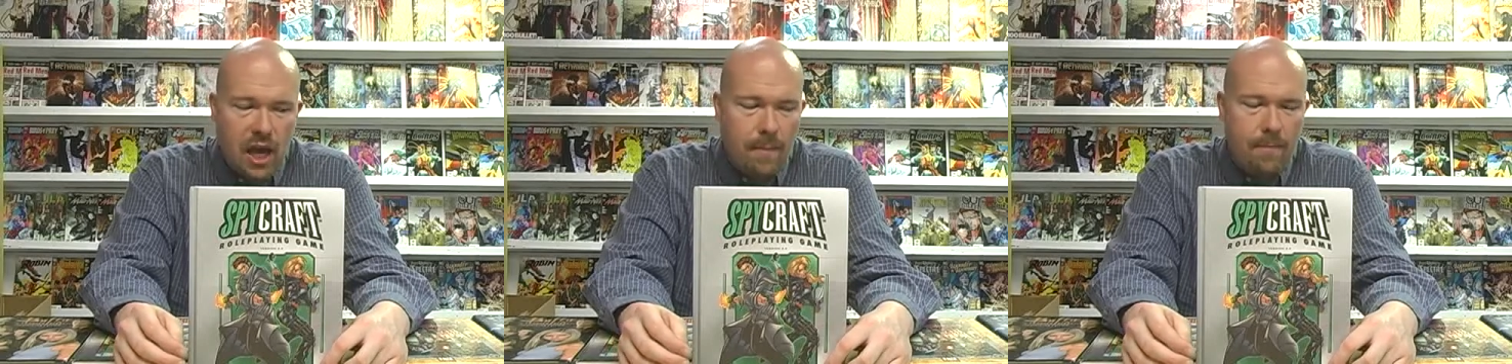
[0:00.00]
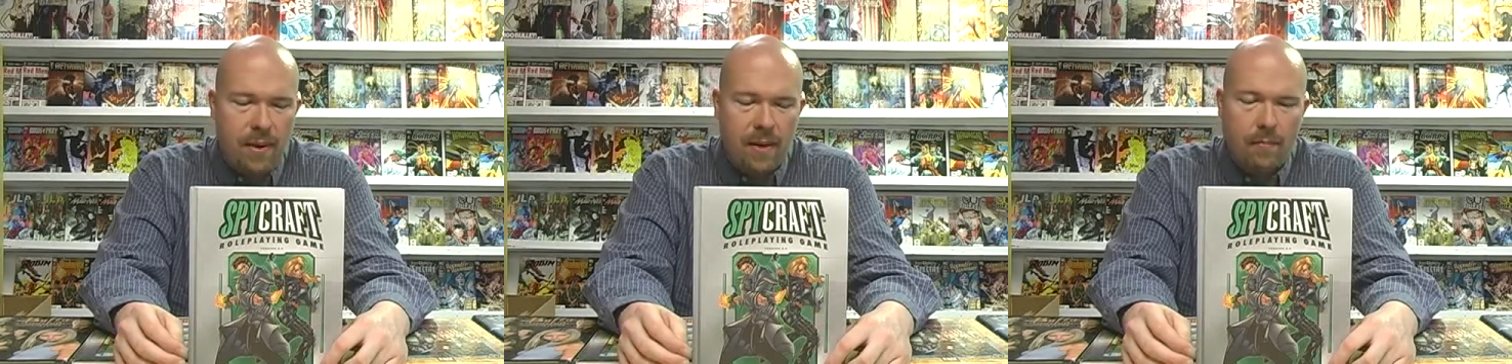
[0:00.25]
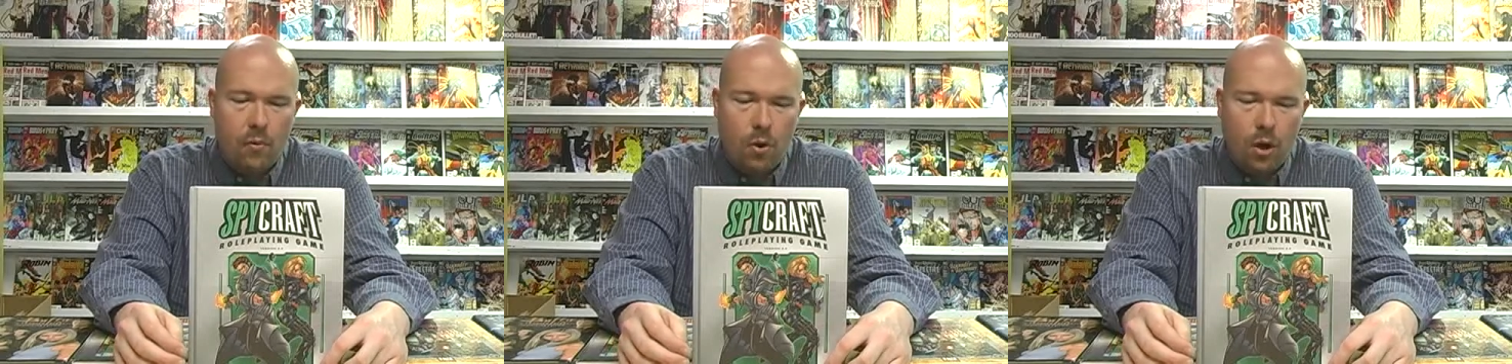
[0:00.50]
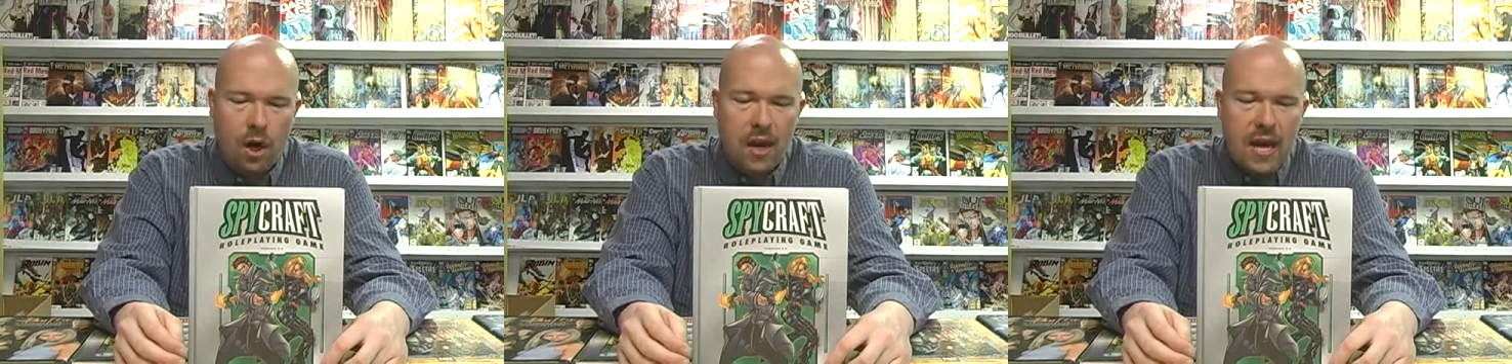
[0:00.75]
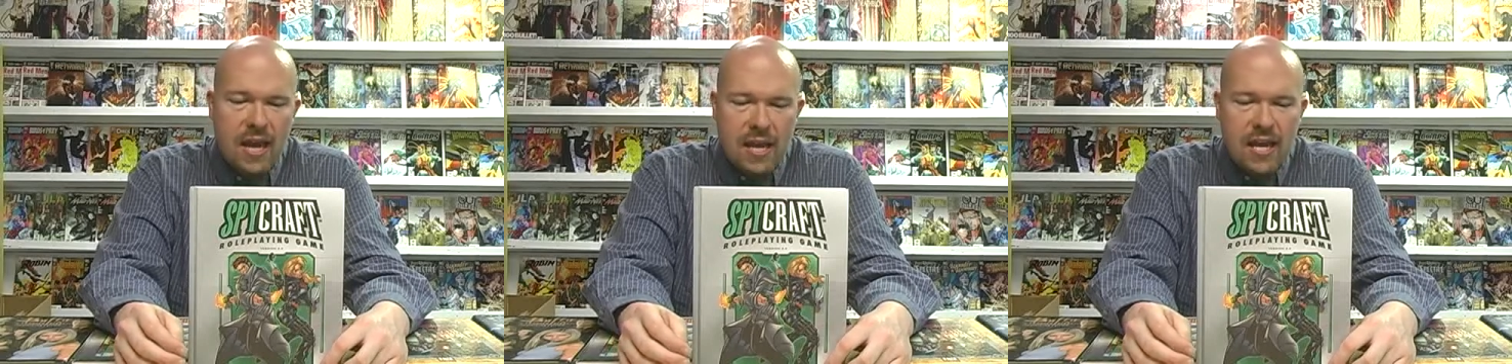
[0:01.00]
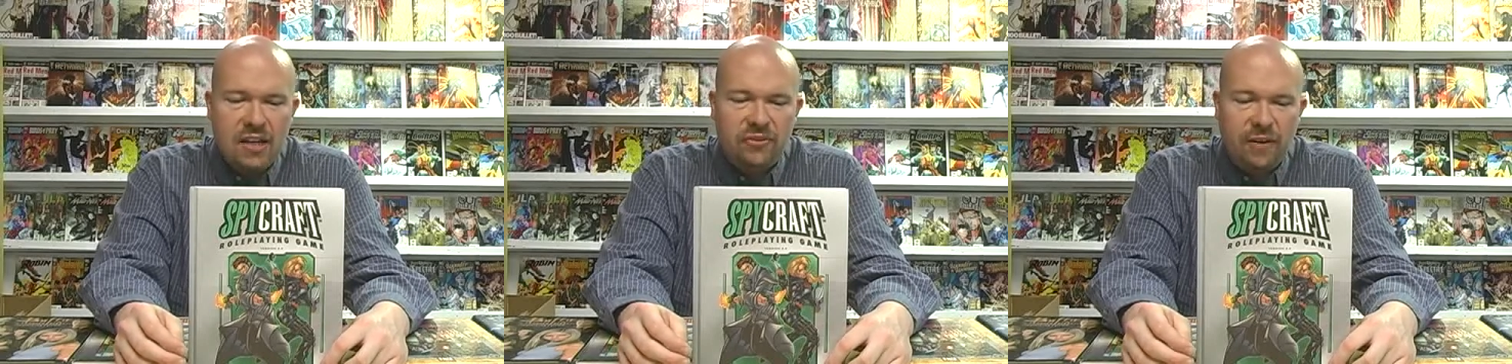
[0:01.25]
a bit more
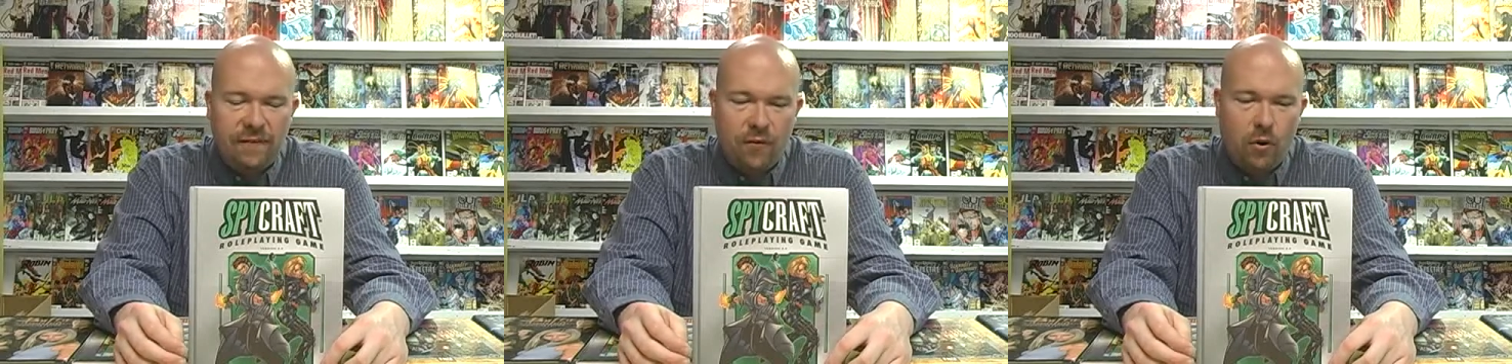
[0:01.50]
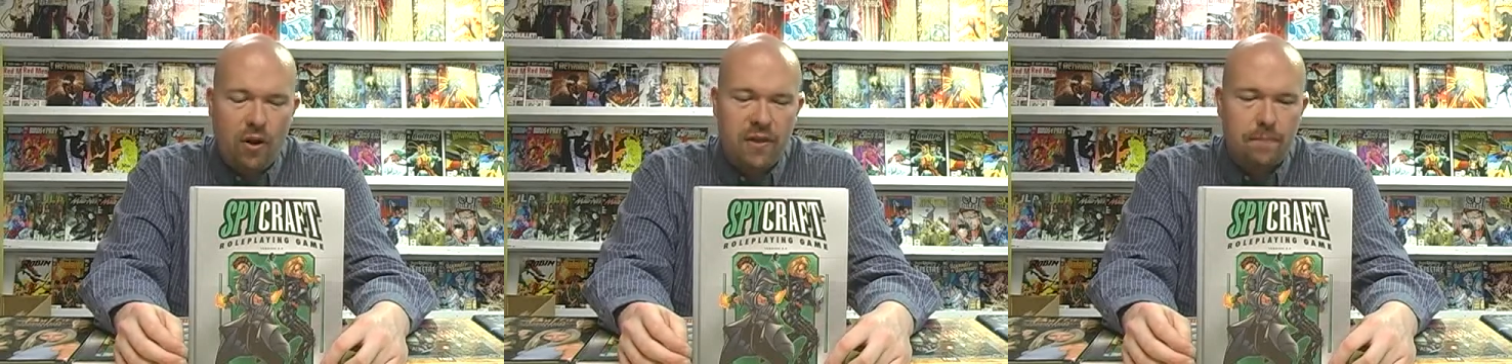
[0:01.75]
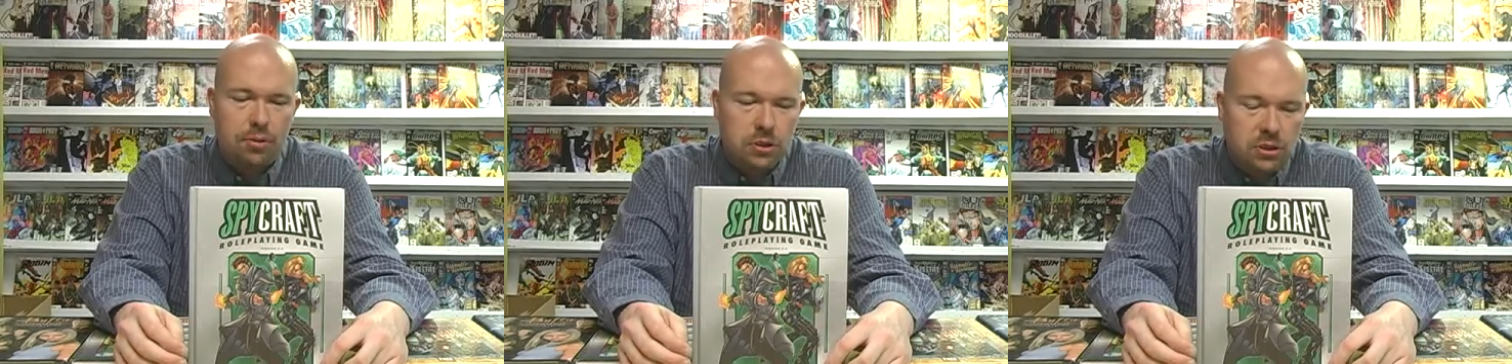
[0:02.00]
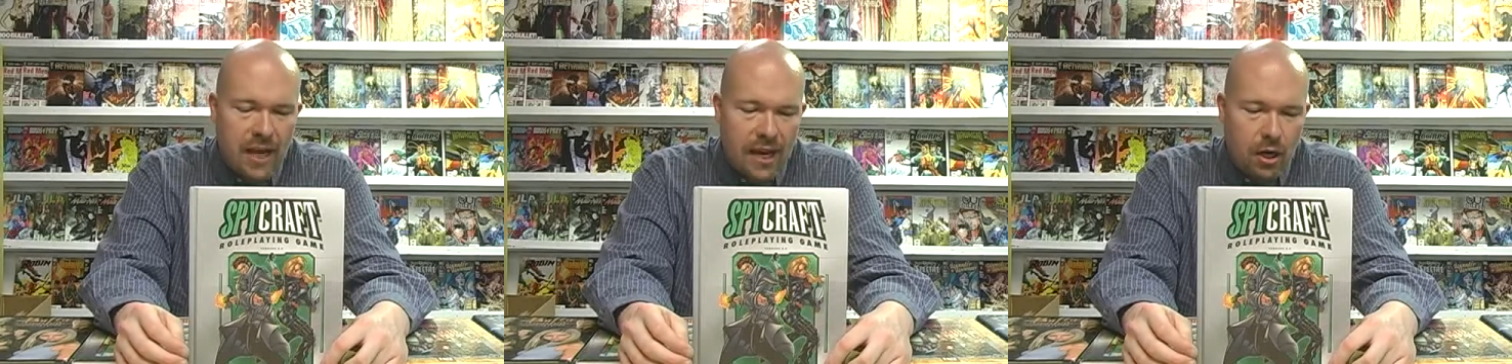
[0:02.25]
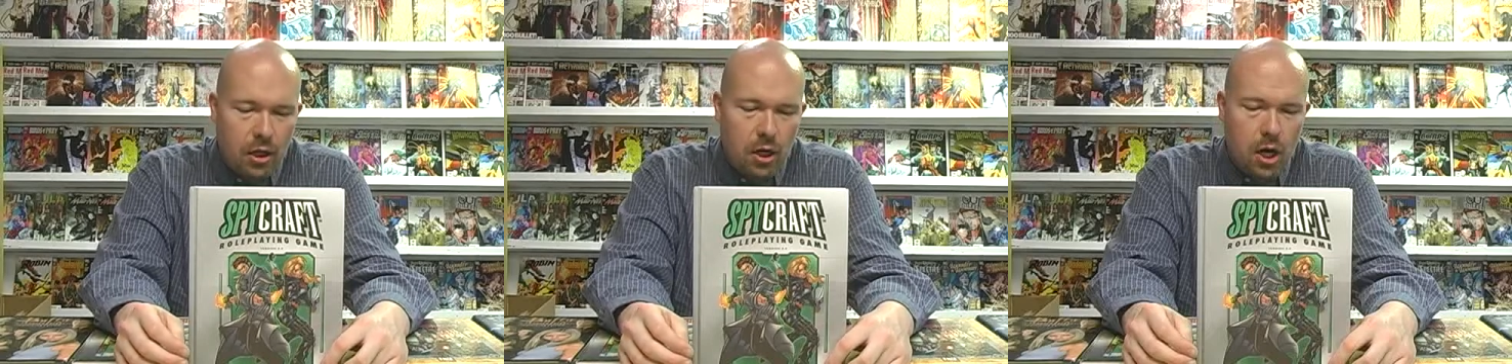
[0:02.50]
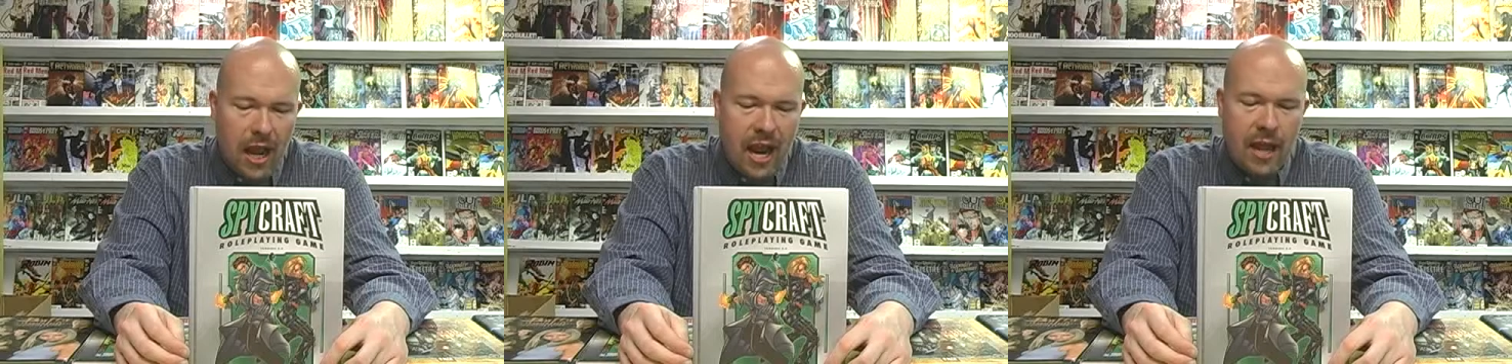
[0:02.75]
easy for the player
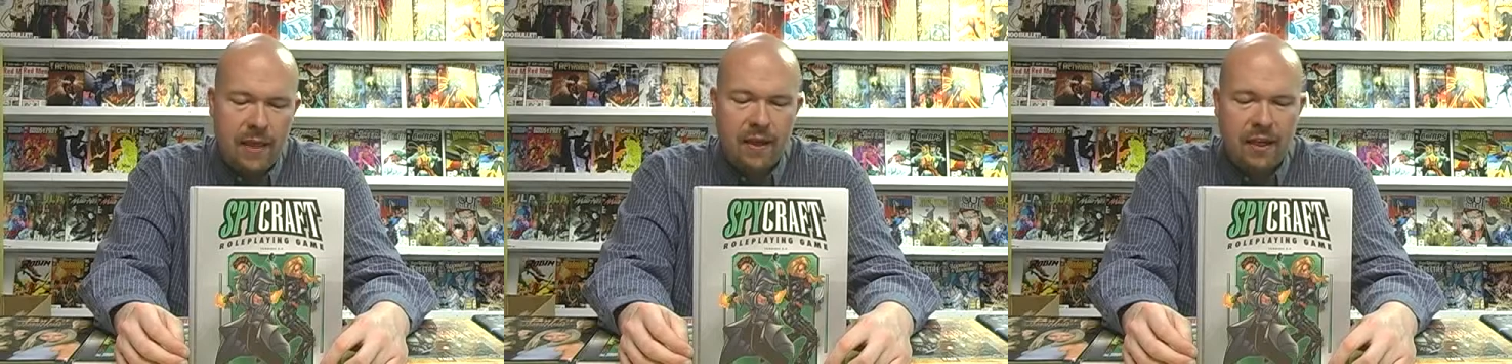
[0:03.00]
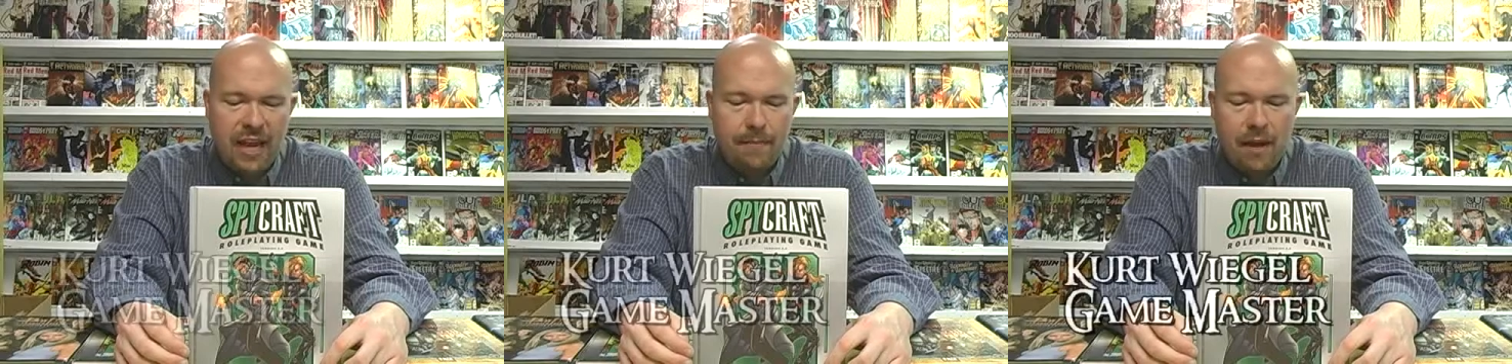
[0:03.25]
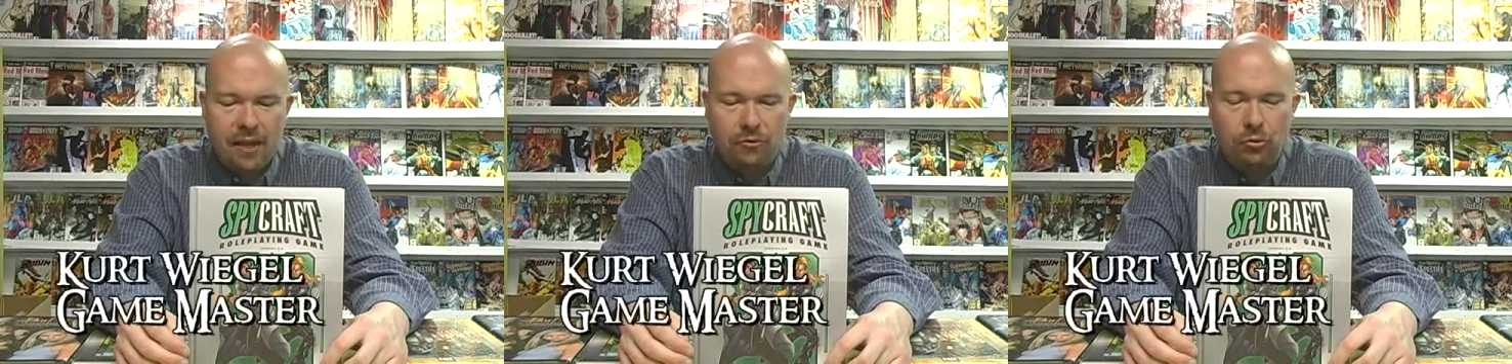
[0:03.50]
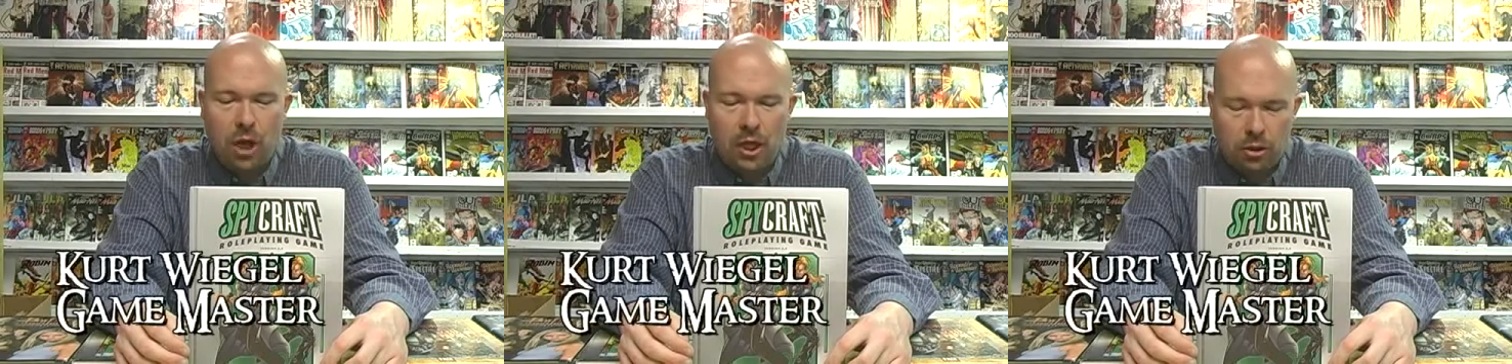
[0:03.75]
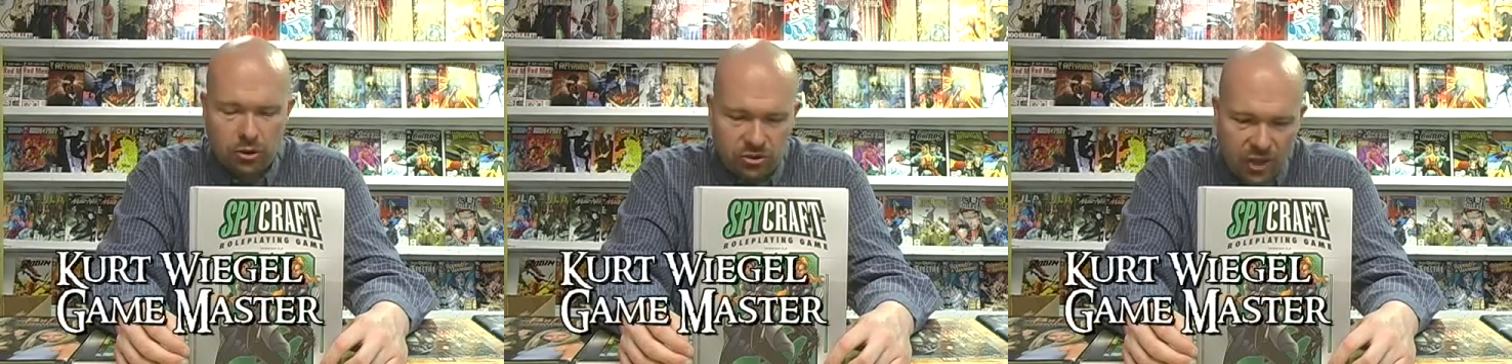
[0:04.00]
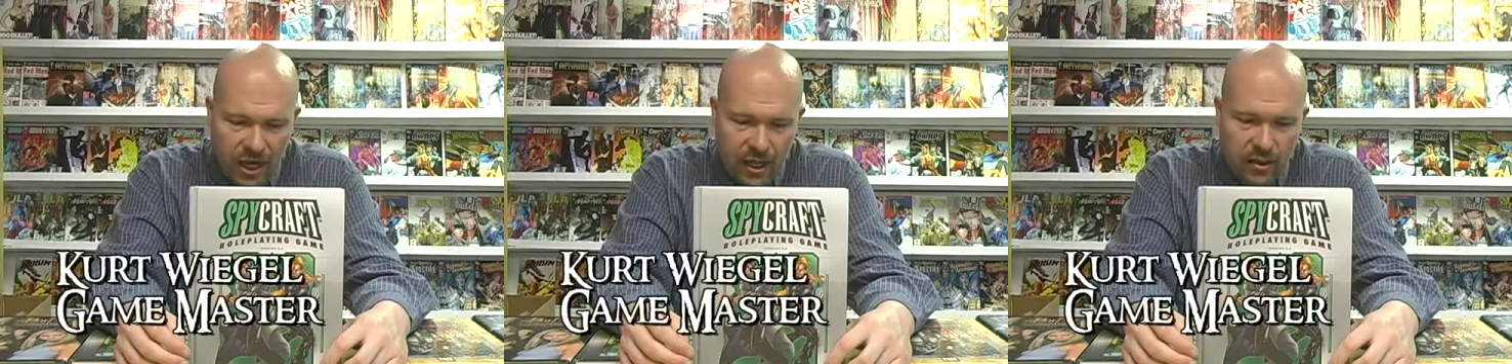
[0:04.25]
and the game master to
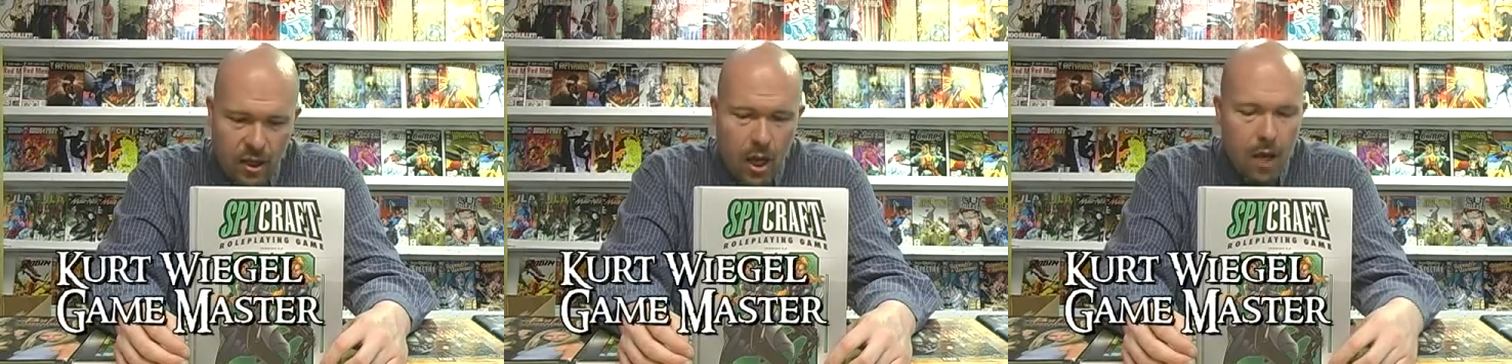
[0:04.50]
understand.